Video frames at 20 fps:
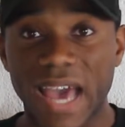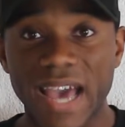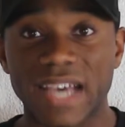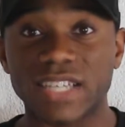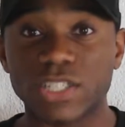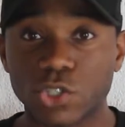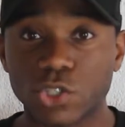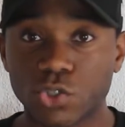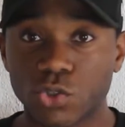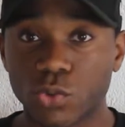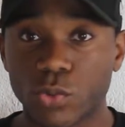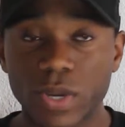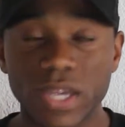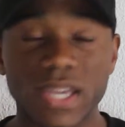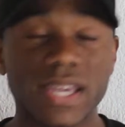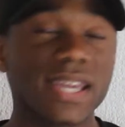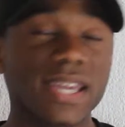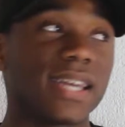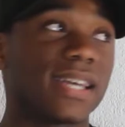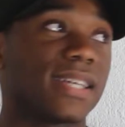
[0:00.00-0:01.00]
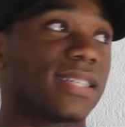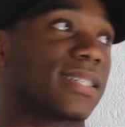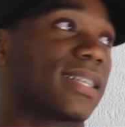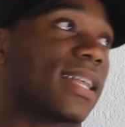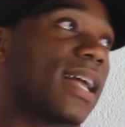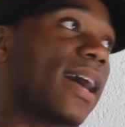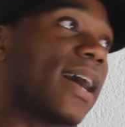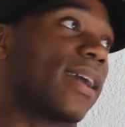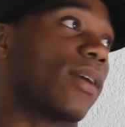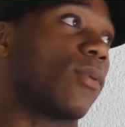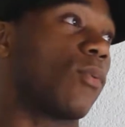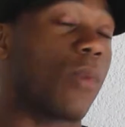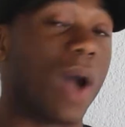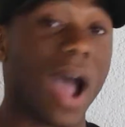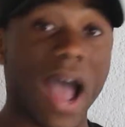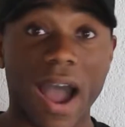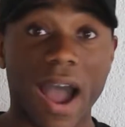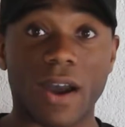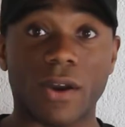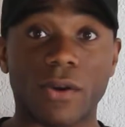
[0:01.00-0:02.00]
S3. It's like,
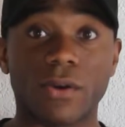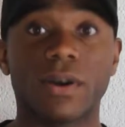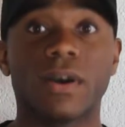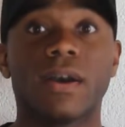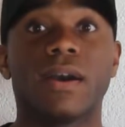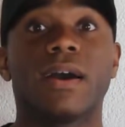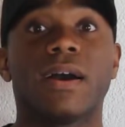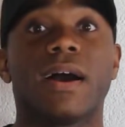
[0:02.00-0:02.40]
wow.